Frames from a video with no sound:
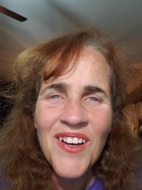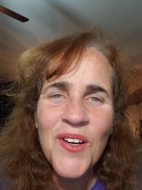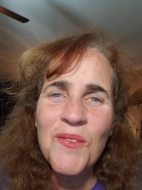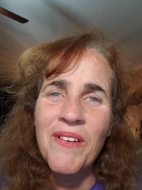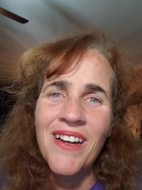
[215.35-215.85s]

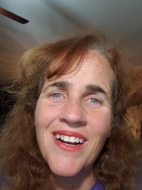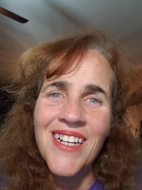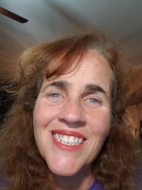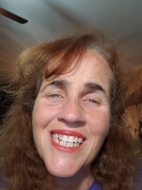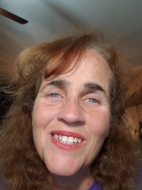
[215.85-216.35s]
Oh my
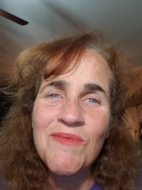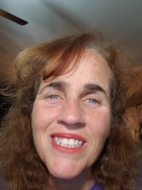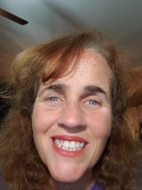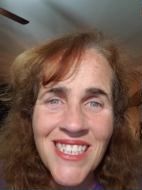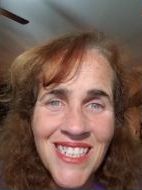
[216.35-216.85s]
gosh, I am
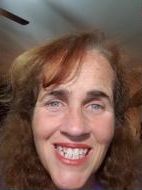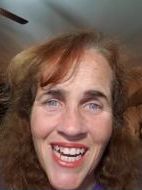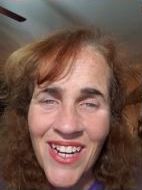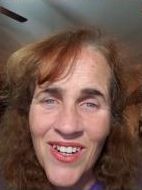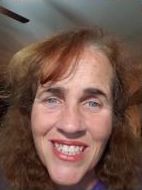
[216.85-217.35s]
such a
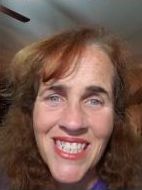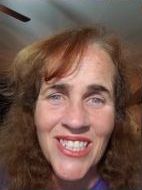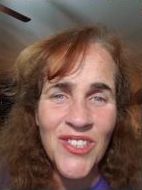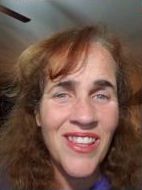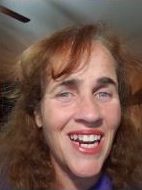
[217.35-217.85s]
die-hard
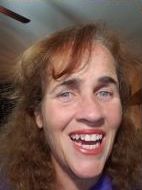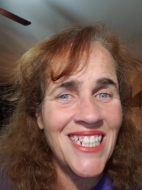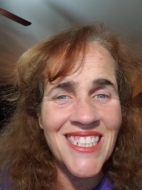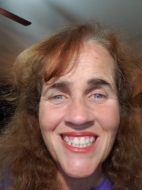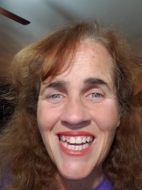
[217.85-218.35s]
teacher that I
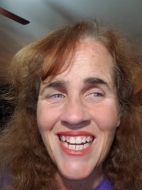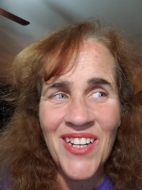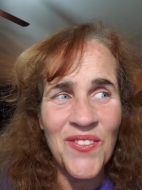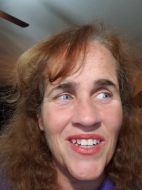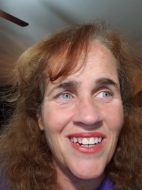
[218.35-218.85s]
just can't
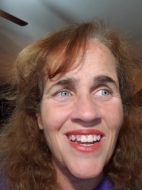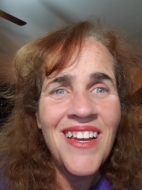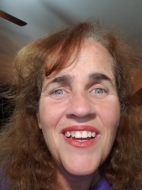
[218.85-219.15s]
even